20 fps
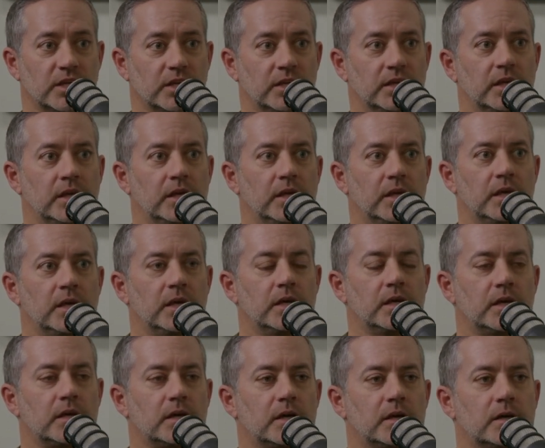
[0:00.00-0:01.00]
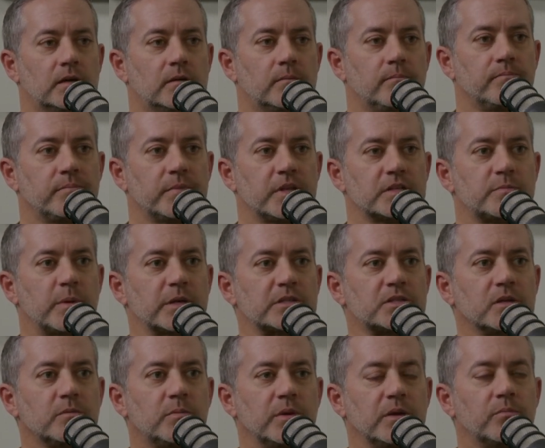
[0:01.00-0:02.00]
Yeah. Um,
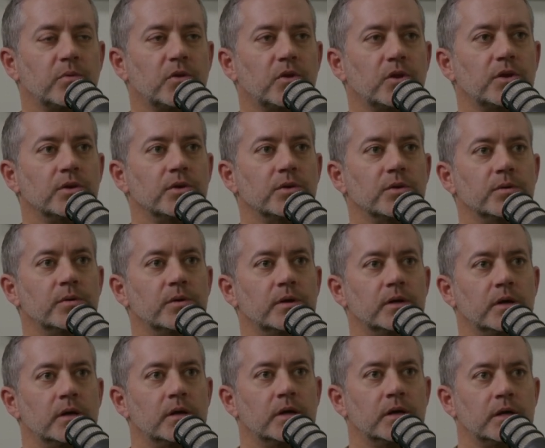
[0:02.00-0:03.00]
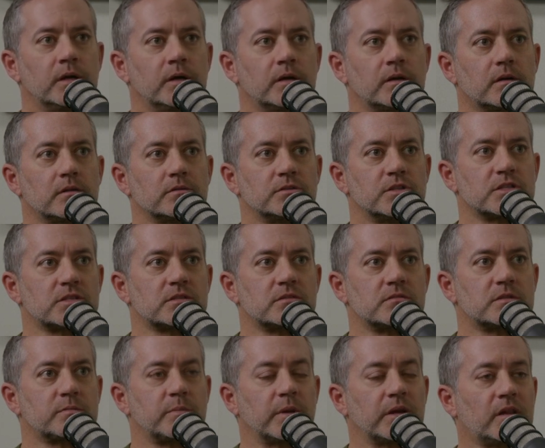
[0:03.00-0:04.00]
especially people who, just
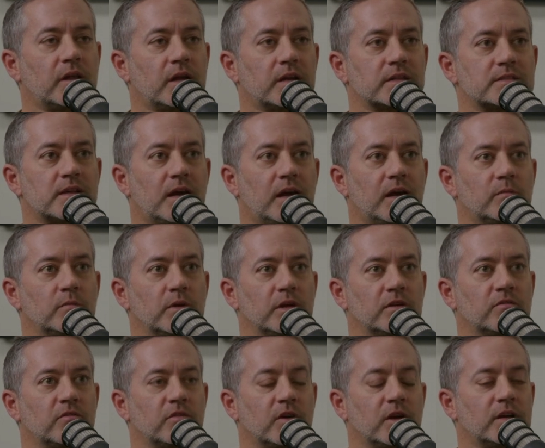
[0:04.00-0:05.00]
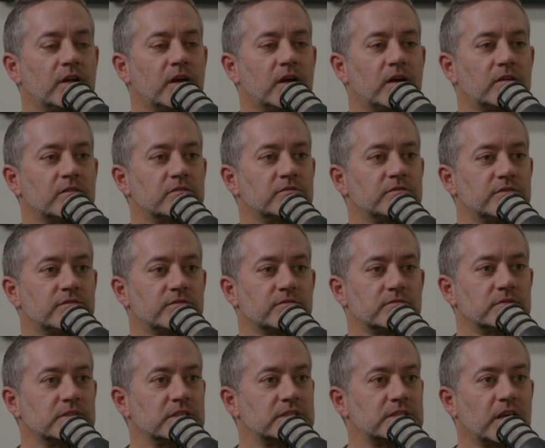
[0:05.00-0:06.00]
spend a lot of time in front of
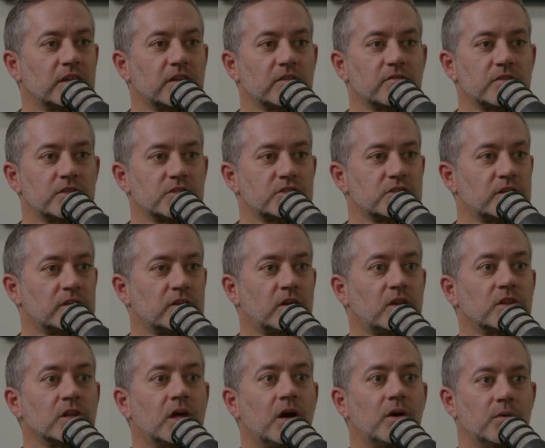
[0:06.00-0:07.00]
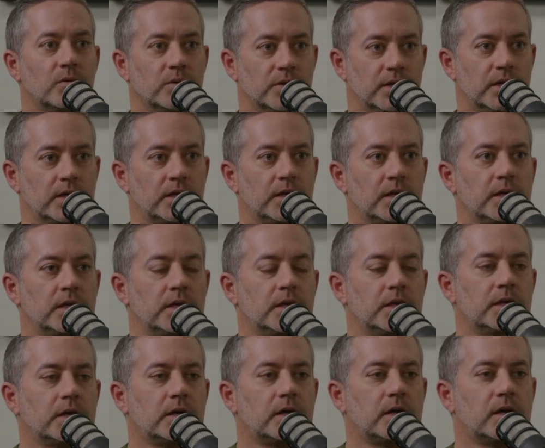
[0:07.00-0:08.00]
the television alone.
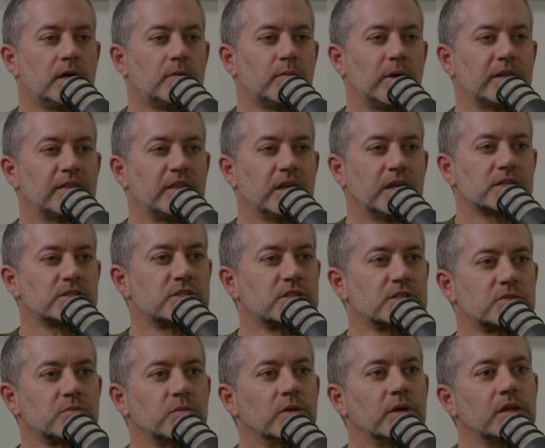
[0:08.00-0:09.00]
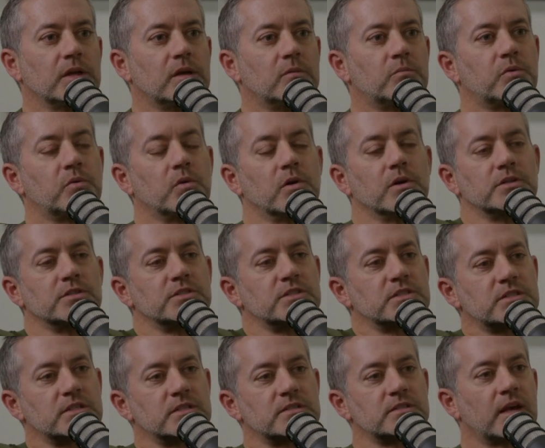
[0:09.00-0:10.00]
Um, I think just dangerous. really important
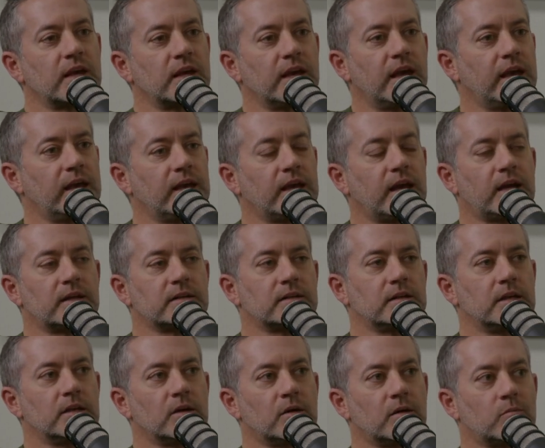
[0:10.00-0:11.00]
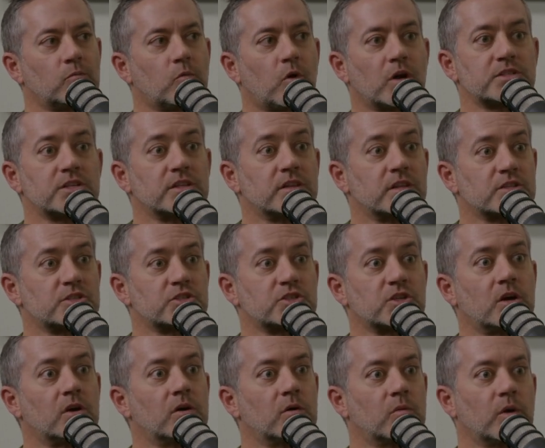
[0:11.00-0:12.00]
just to say, hey, I, you know, I'm watching this
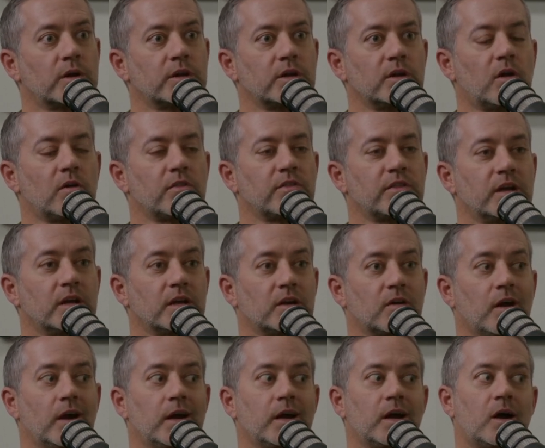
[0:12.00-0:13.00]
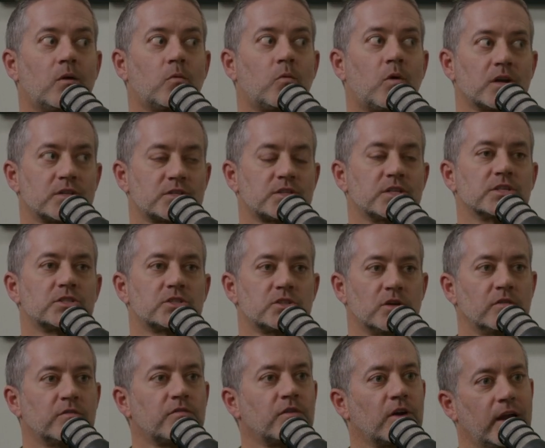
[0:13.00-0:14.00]
show. What yep. do y'all think? Or hey, I watched this
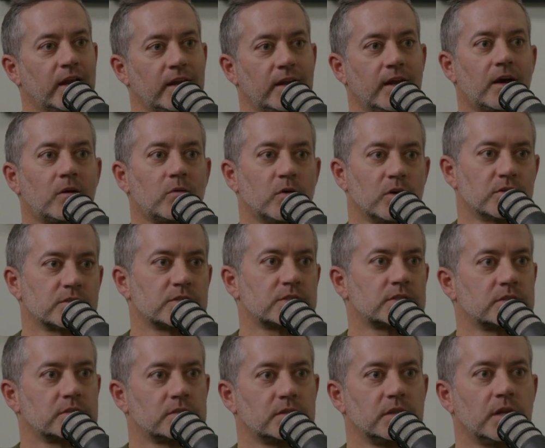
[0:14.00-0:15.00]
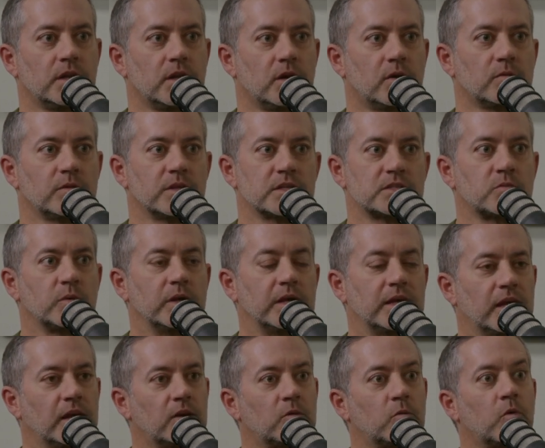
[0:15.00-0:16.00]
show for eight hours, you know, this
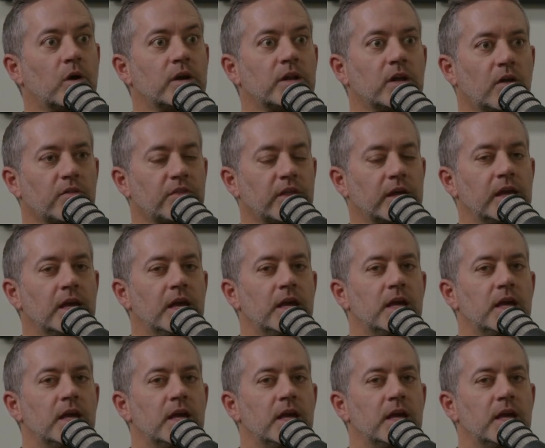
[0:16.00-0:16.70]
weekend. yes. What do y'all think?